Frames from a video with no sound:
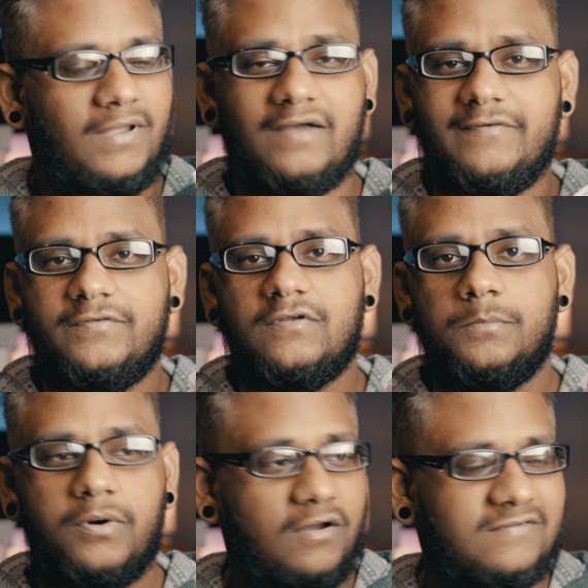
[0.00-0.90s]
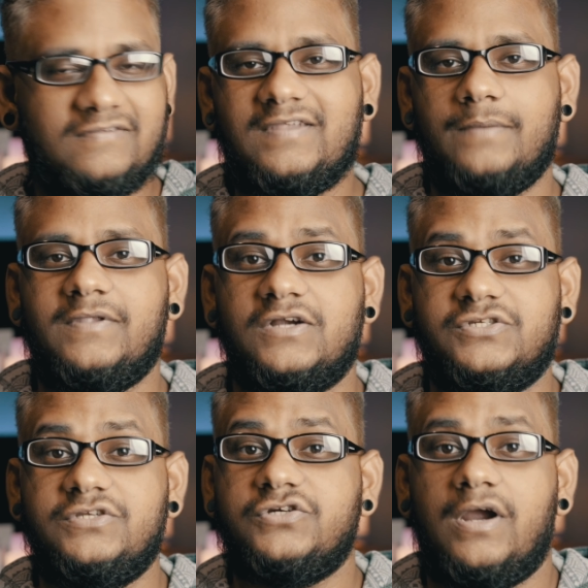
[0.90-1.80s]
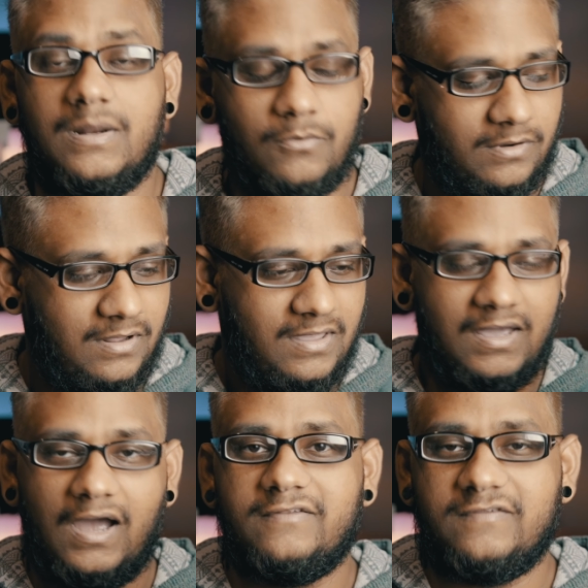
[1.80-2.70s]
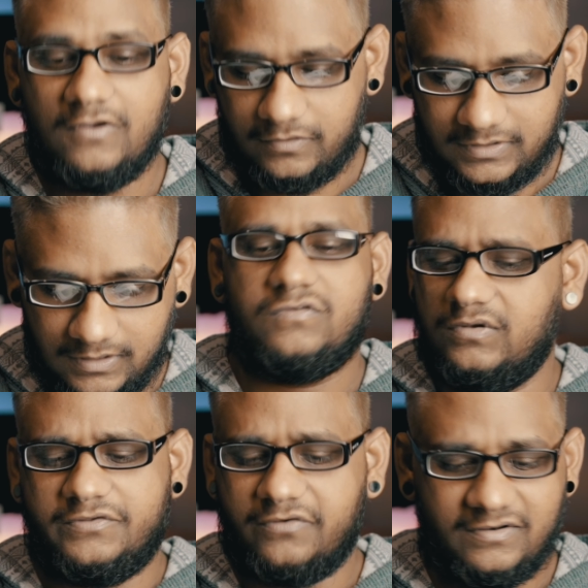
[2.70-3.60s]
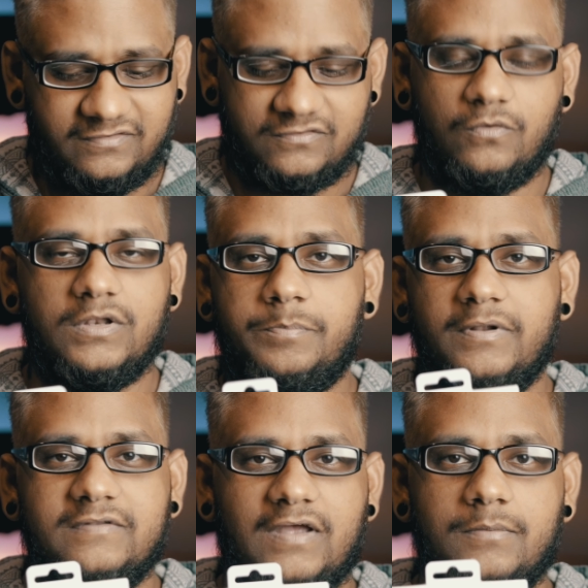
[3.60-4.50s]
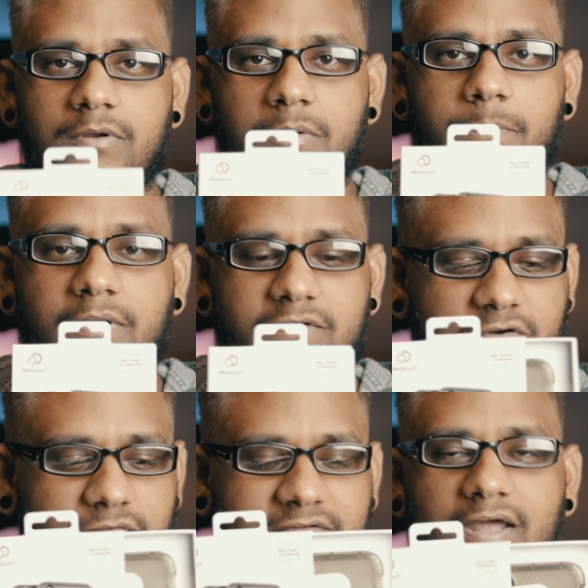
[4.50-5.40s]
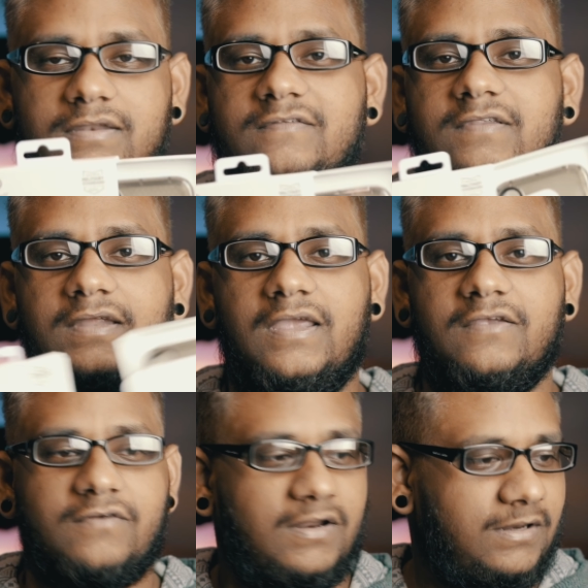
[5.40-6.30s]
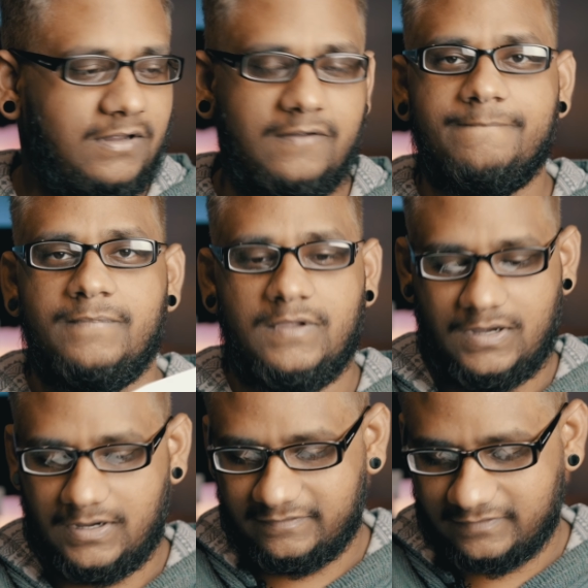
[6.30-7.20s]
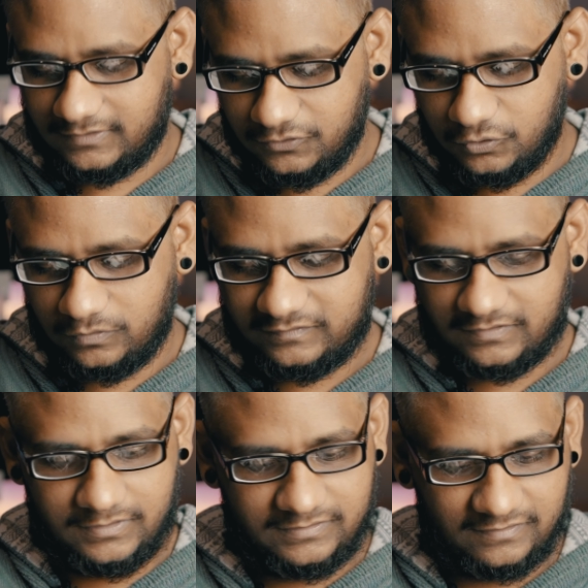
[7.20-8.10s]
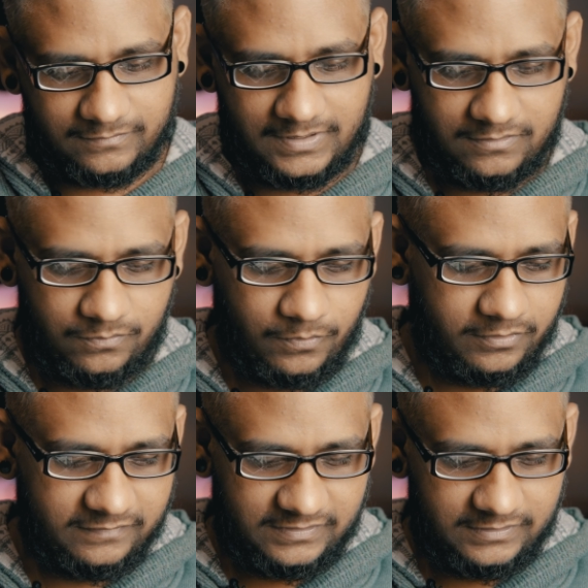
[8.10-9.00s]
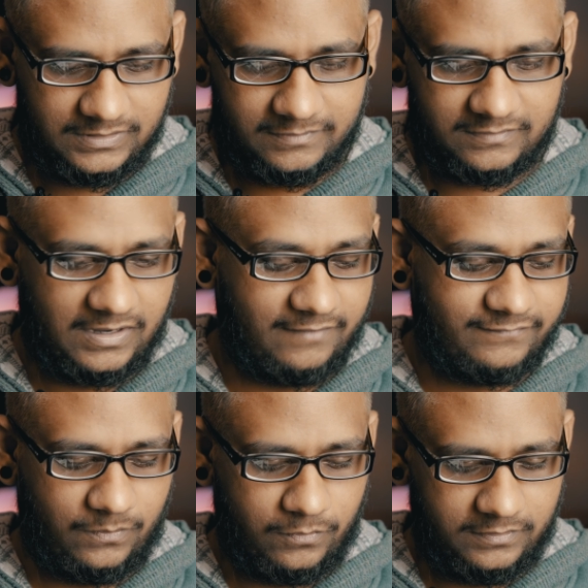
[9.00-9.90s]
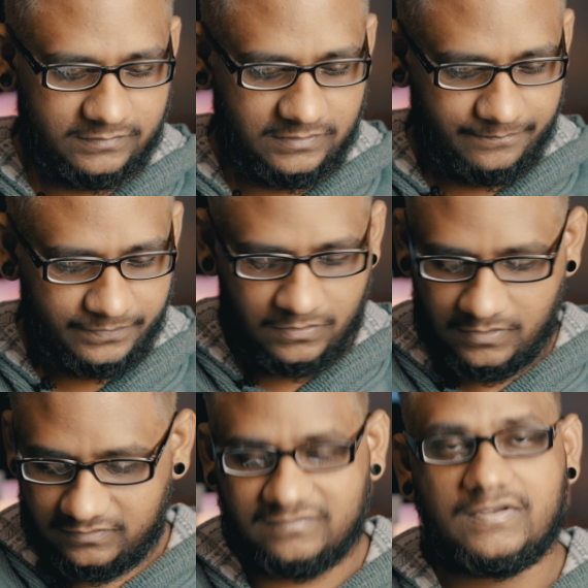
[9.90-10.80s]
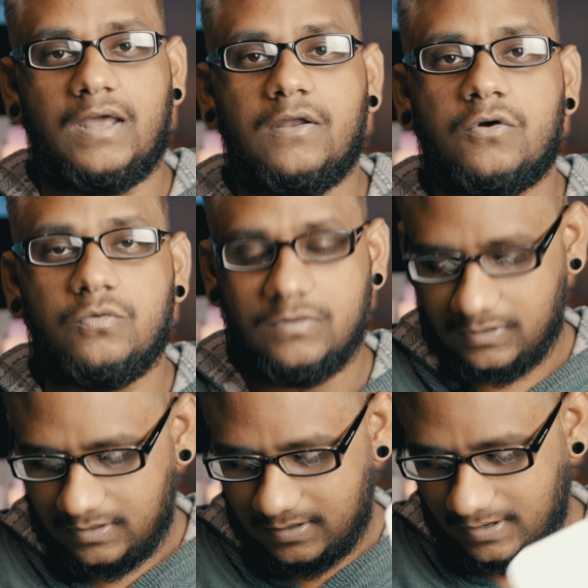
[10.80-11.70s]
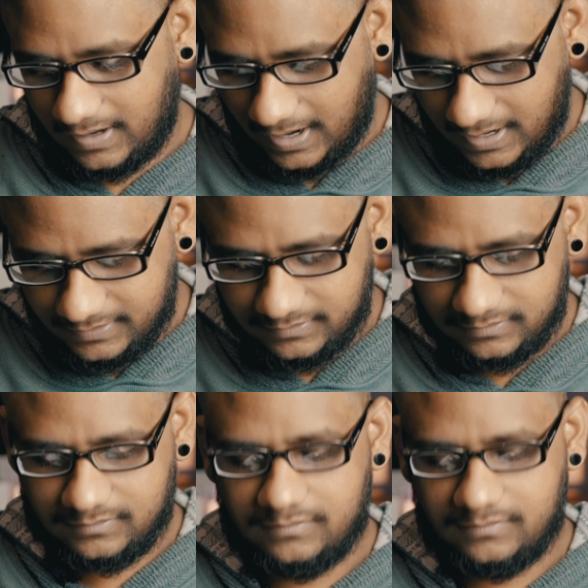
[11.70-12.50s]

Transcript: we have everything unboxed. It's time to actually try them on and see how they look. So literally just hold the pull tab, pull it out, and you'll see the case right there. And there's a little note on it as well, warranty, limited lifetime warranty, which is kind of cool. And